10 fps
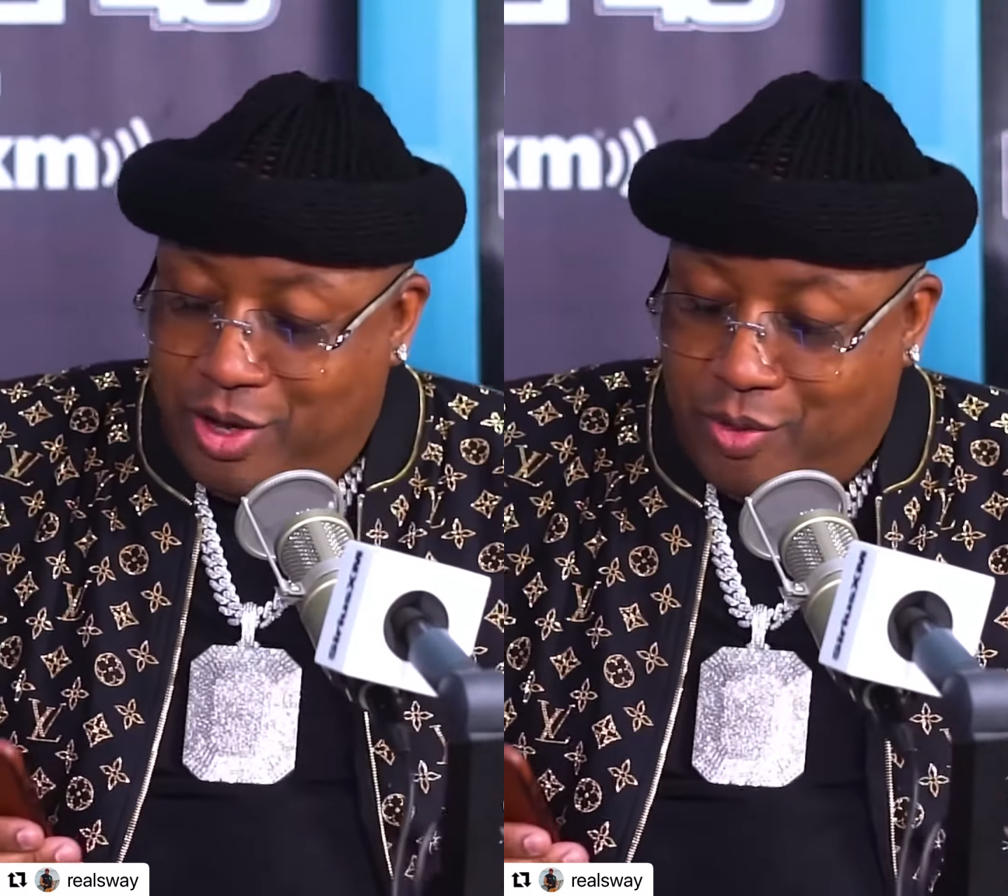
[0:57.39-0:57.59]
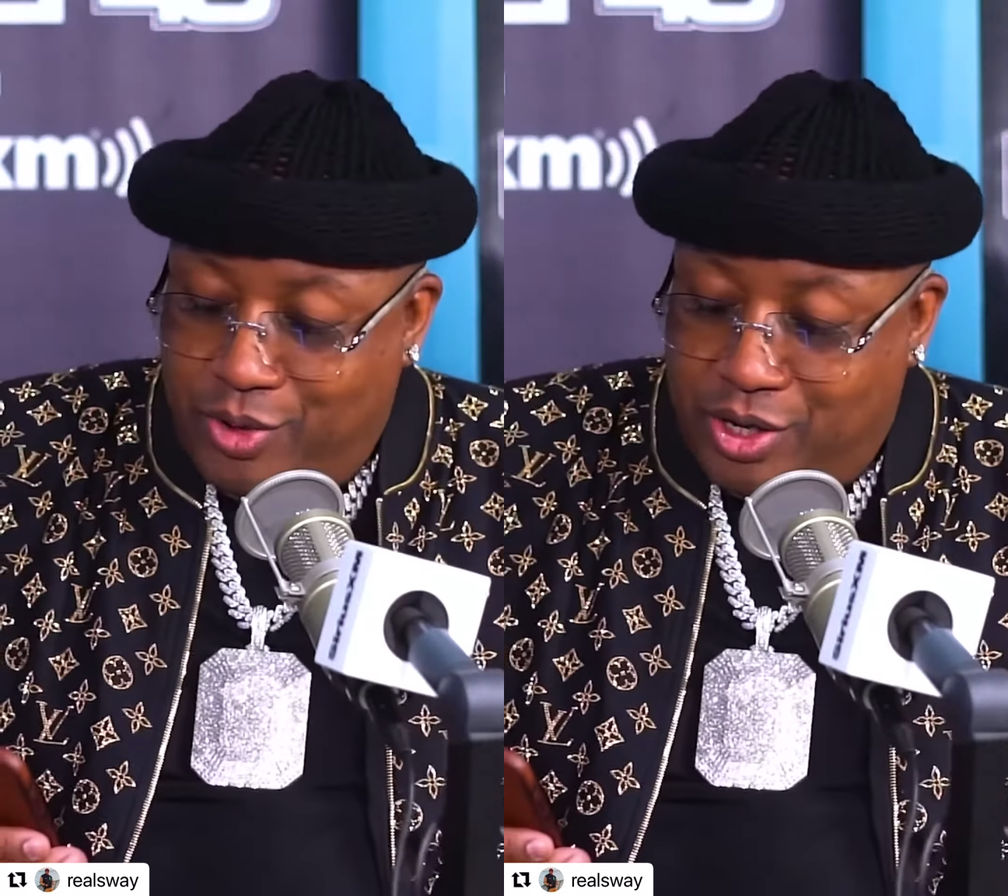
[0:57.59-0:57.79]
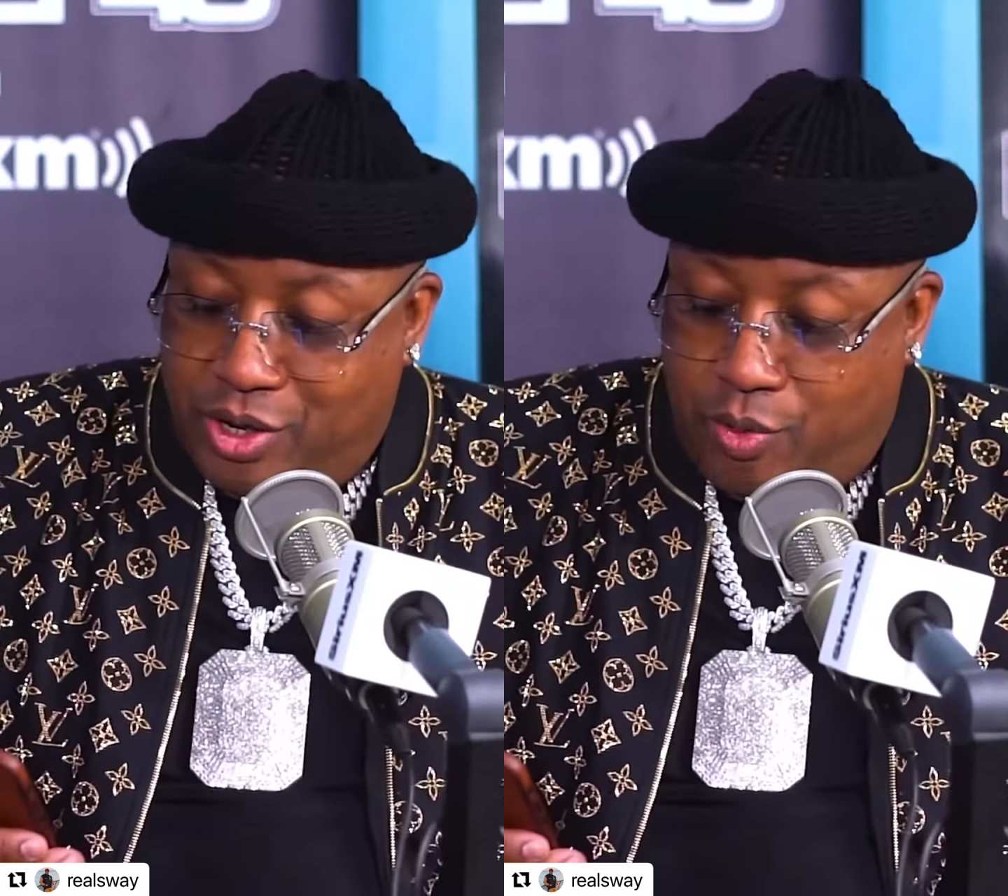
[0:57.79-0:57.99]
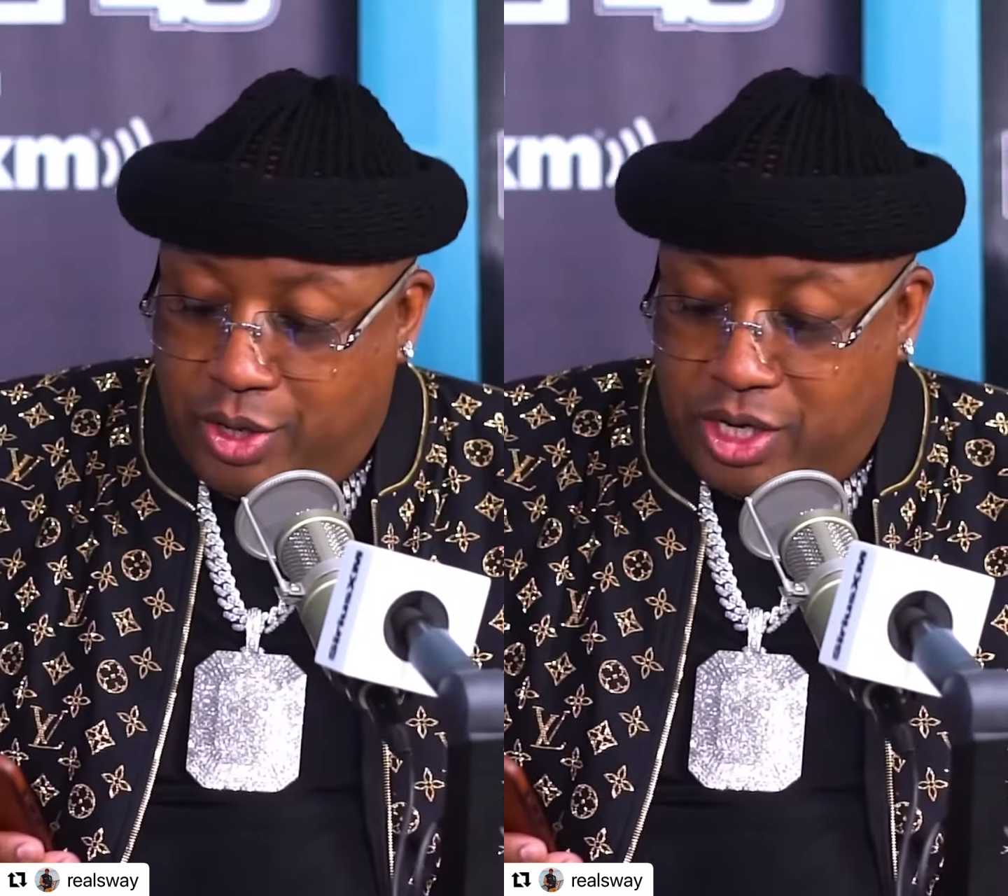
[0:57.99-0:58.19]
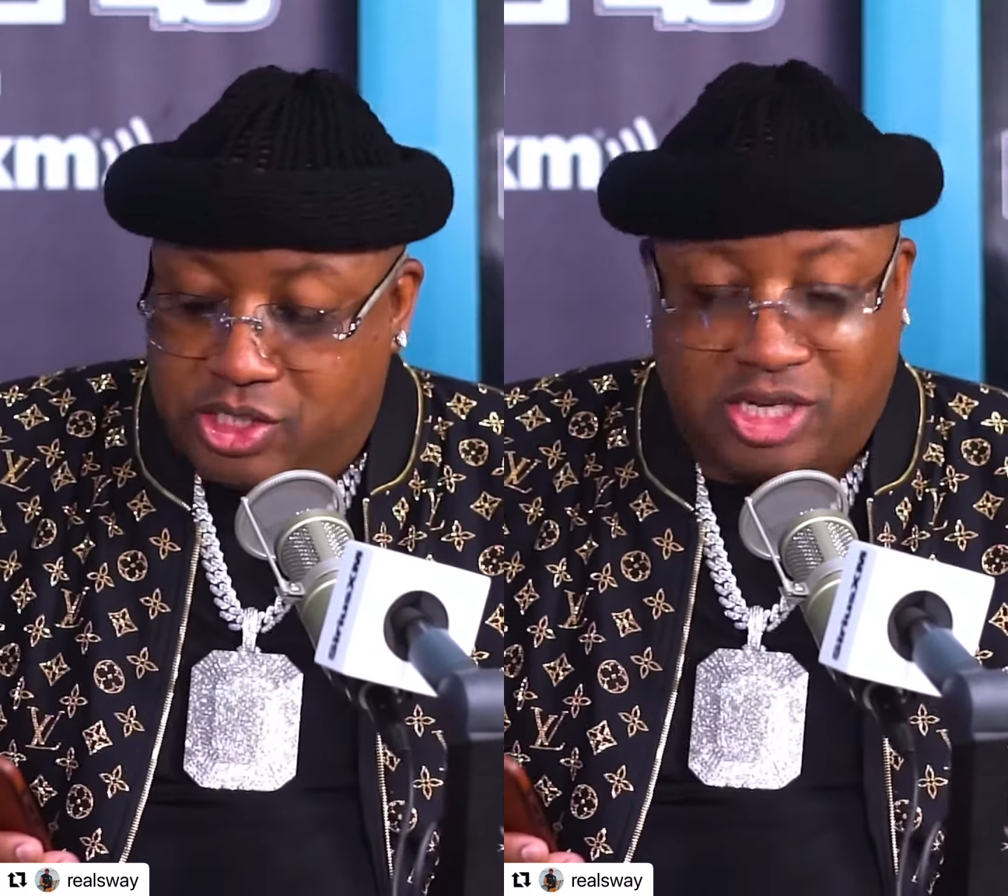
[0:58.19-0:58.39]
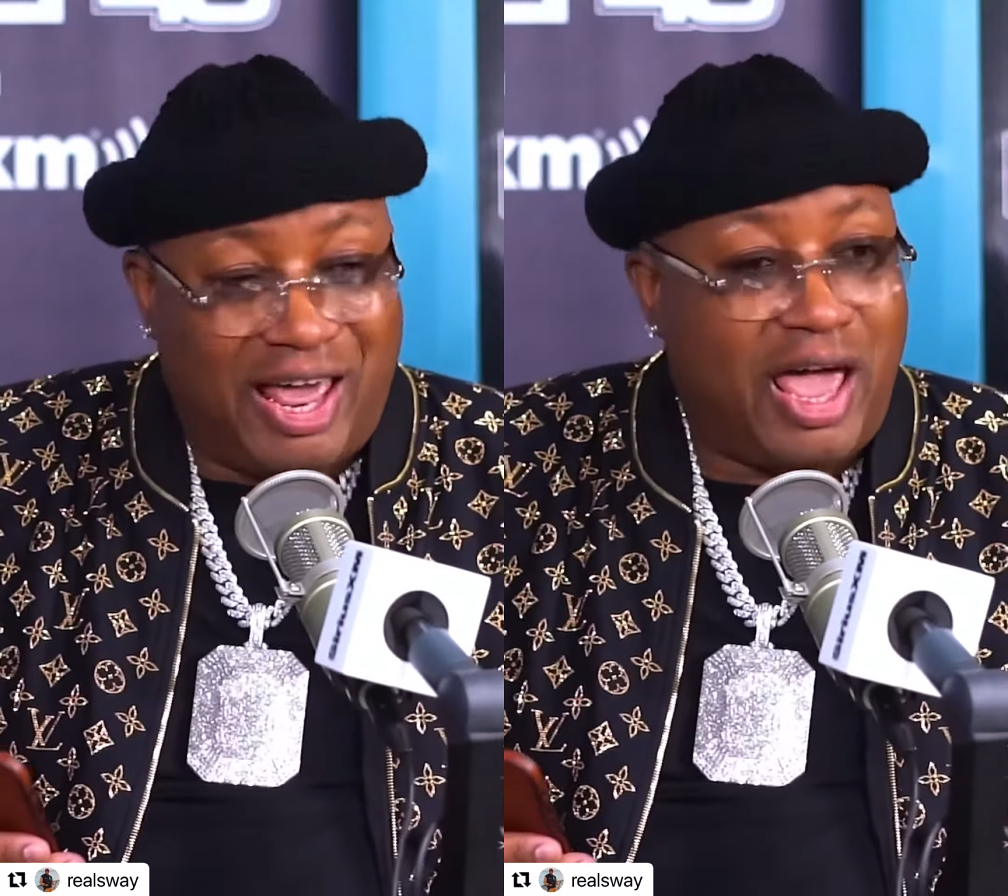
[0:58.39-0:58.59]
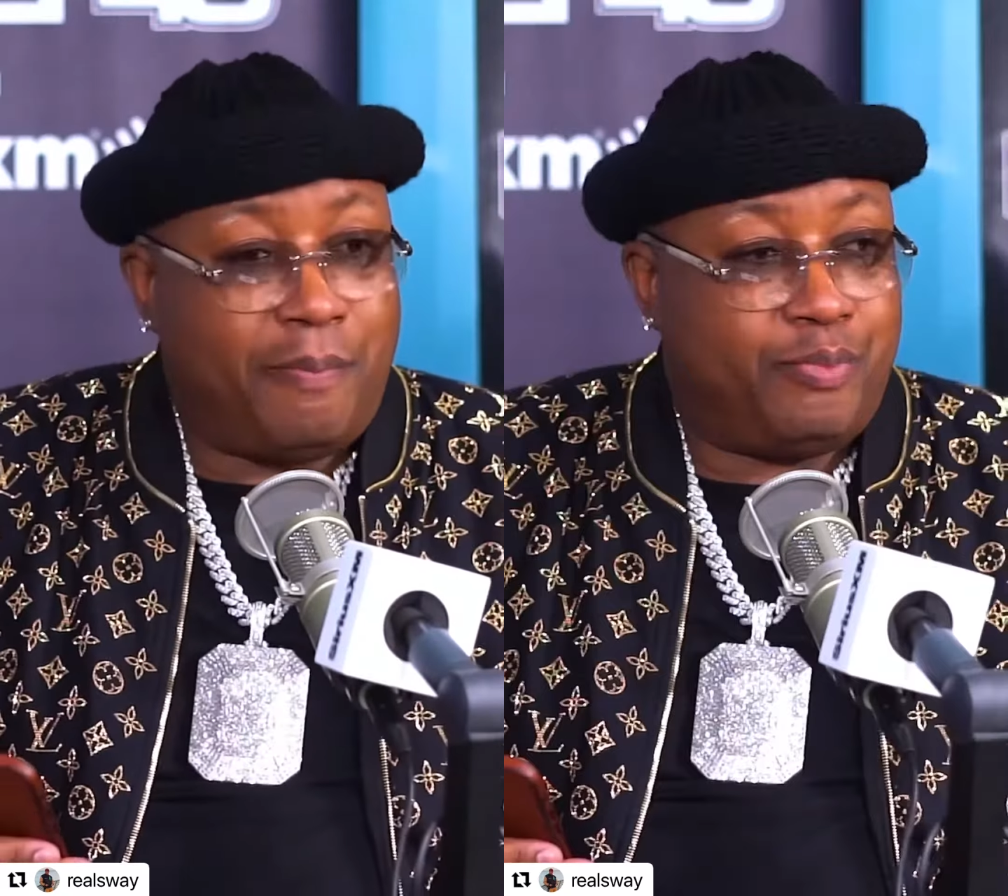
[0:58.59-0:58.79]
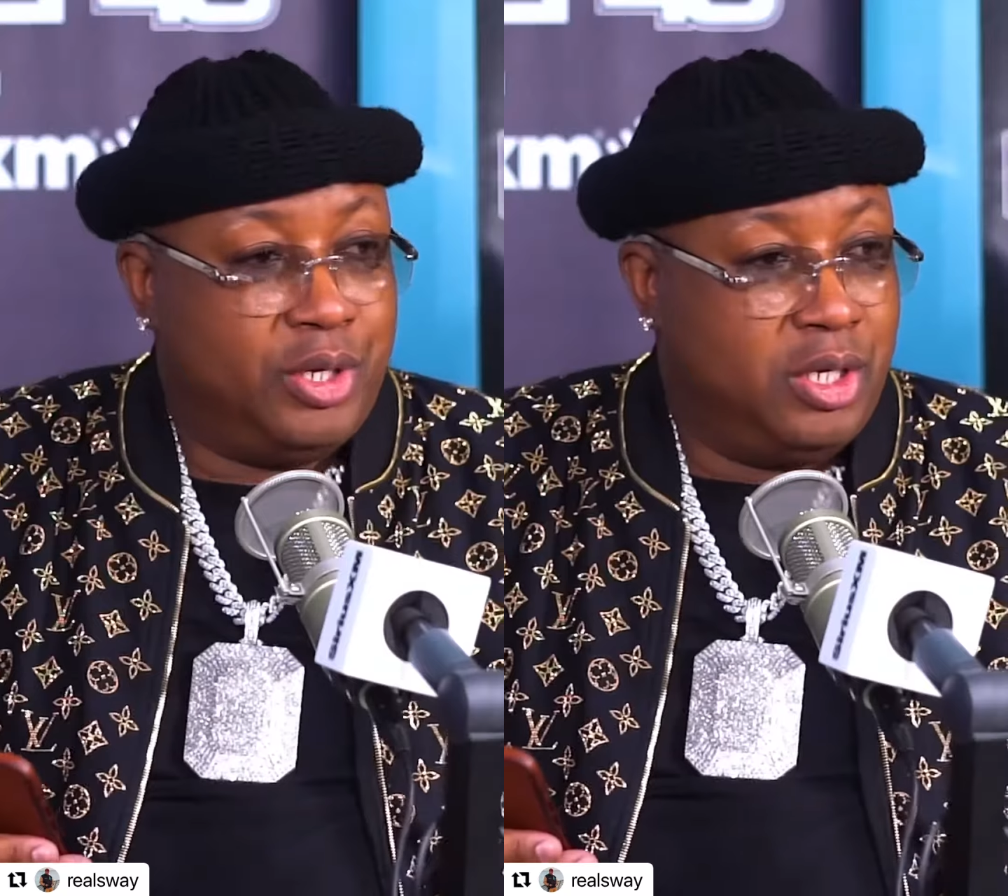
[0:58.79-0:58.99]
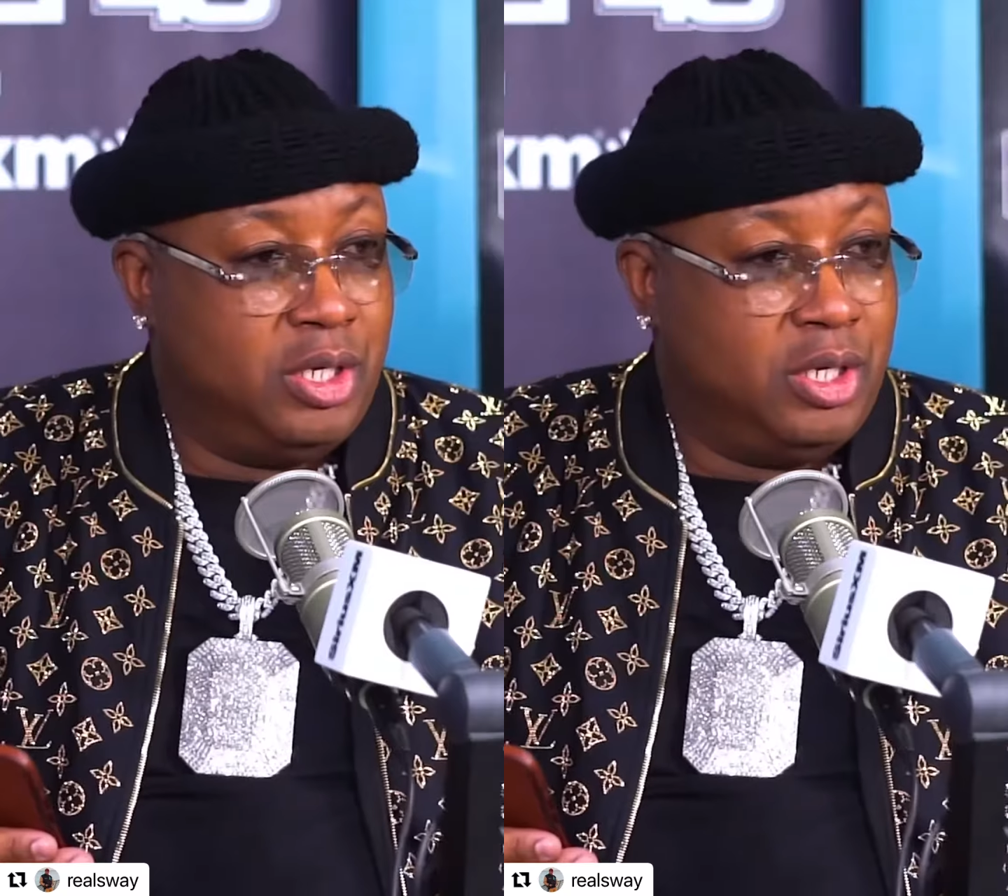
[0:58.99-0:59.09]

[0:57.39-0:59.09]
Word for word: uh, we can go with a uh, slap.